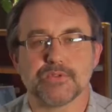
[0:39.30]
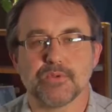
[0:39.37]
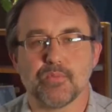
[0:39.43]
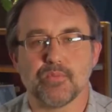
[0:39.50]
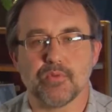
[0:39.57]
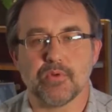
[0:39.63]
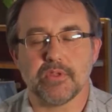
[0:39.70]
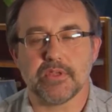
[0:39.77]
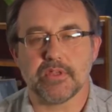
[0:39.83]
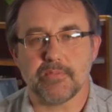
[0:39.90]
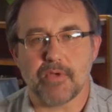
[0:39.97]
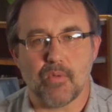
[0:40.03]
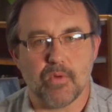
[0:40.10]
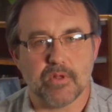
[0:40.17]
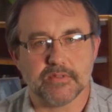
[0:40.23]
so brilliant
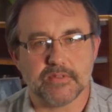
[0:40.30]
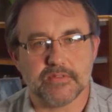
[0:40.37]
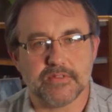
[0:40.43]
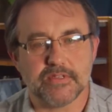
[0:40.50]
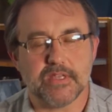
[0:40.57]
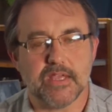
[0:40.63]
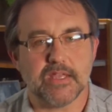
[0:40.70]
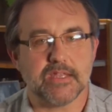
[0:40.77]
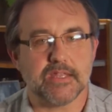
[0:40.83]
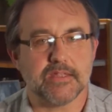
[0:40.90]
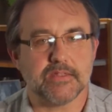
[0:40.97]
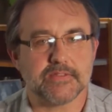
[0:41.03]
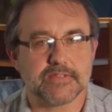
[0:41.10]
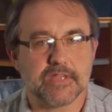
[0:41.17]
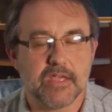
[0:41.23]
about Walt Disney and
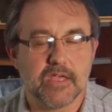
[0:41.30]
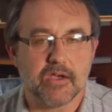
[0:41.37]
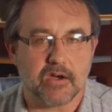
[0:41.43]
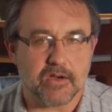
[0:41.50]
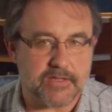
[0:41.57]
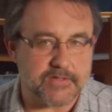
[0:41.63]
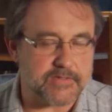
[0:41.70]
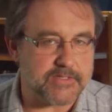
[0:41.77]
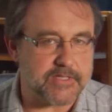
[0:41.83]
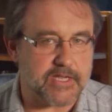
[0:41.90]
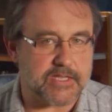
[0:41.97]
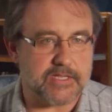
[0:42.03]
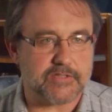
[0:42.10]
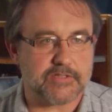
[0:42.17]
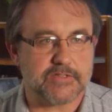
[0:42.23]
his artists and
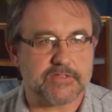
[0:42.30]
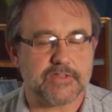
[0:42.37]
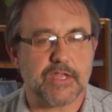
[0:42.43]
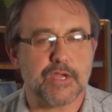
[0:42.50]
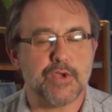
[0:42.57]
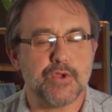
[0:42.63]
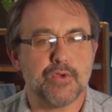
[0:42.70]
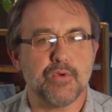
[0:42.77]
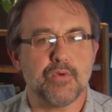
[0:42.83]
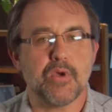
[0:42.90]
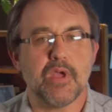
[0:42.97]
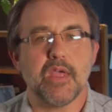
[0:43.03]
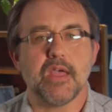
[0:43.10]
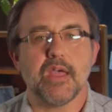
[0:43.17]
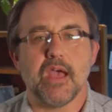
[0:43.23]
technicians. They knew
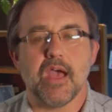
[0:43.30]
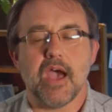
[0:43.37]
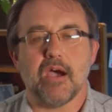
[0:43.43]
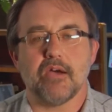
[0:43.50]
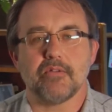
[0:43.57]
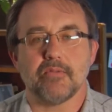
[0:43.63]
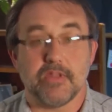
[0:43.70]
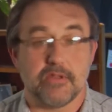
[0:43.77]
how to